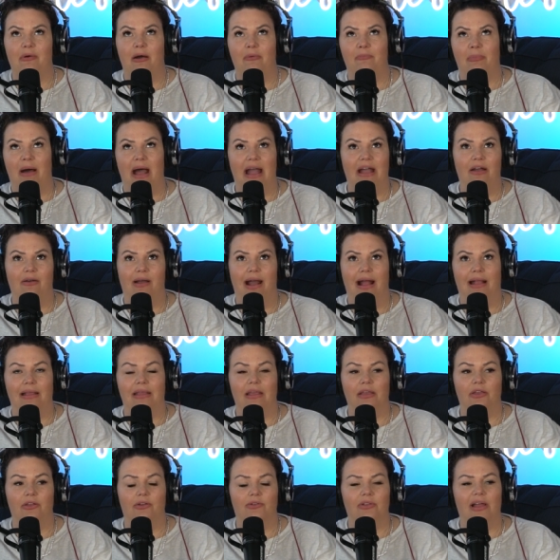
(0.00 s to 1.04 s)
about
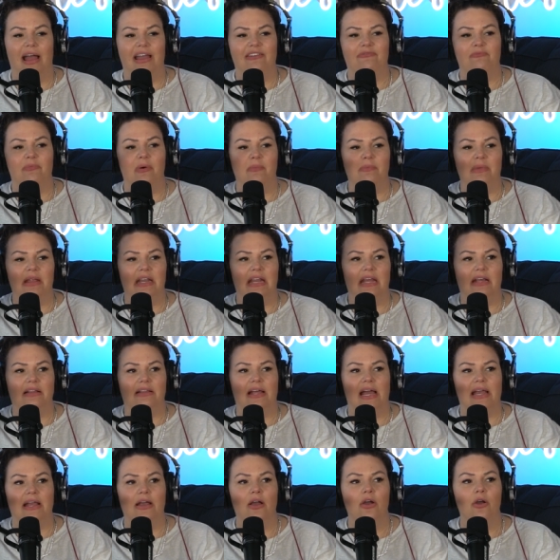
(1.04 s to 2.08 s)
biohacking your life, but meaning
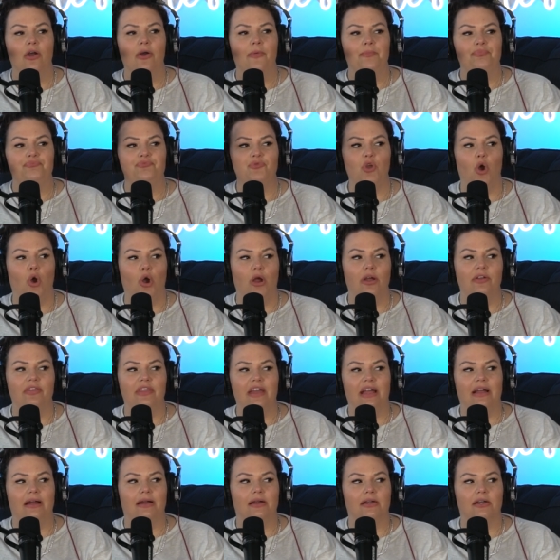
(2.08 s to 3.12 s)
like, are
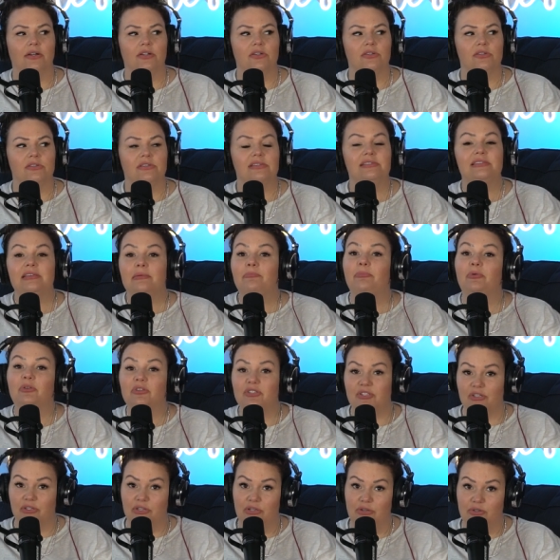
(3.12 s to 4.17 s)
there simple
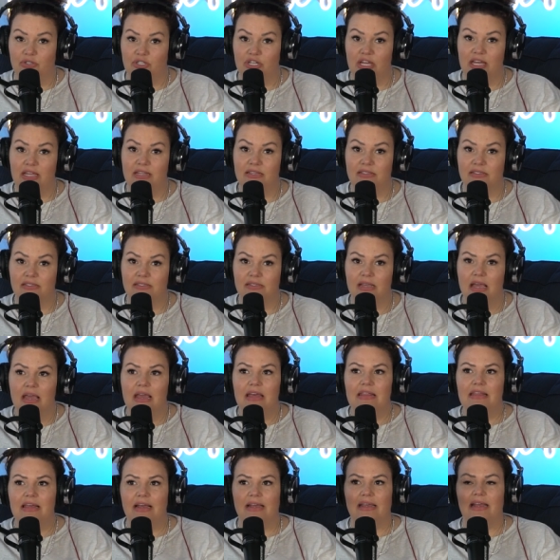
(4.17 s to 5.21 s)
solutions
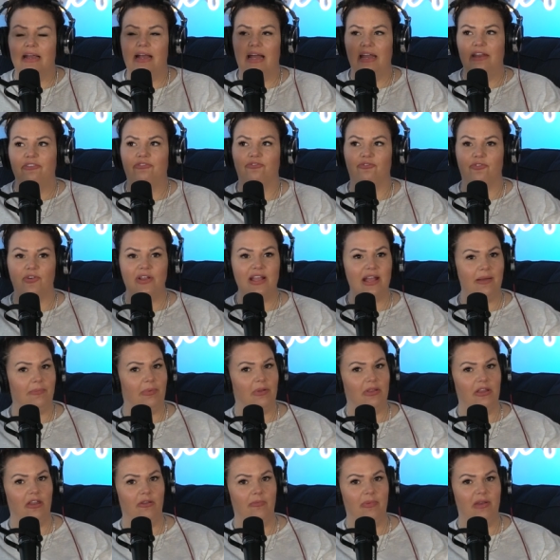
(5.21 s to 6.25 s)
that can kind of free up a
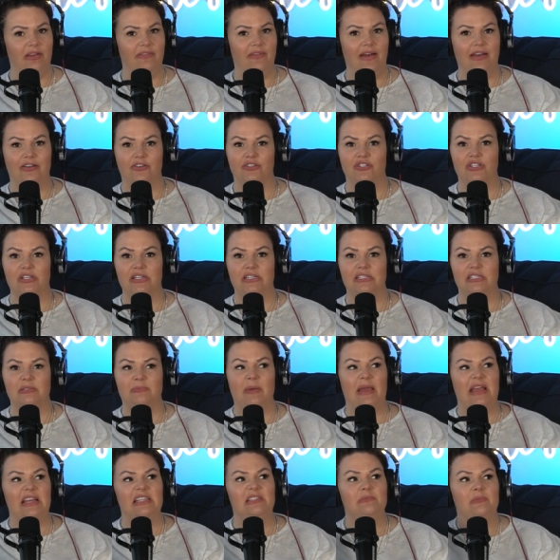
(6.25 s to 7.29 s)
little bit of energy and
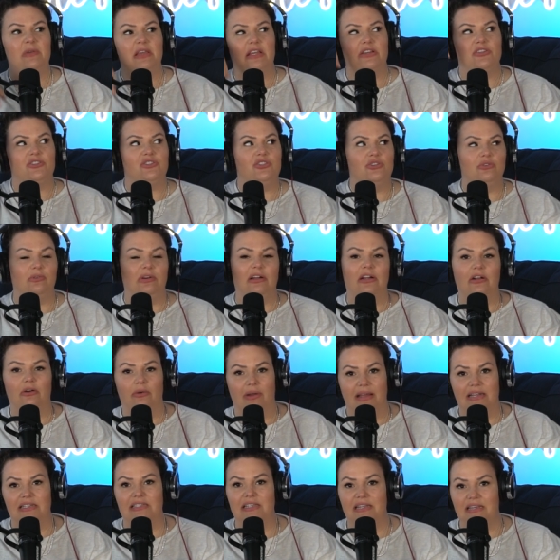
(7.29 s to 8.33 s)
space because you are
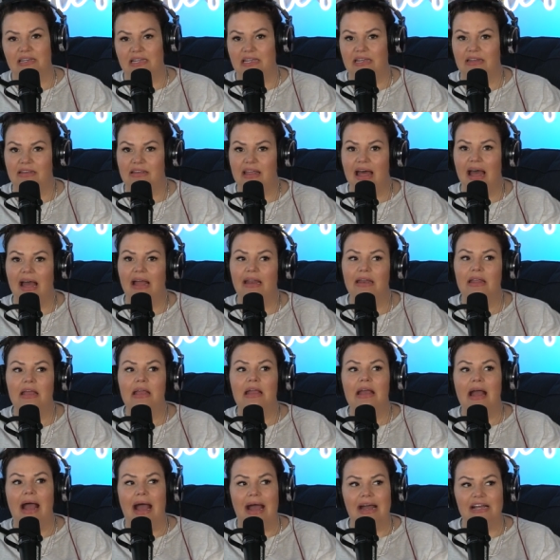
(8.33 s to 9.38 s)
going to need that
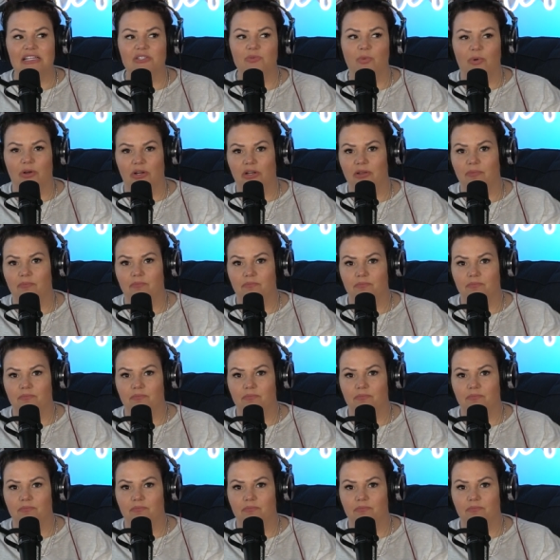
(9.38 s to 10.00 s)
as we're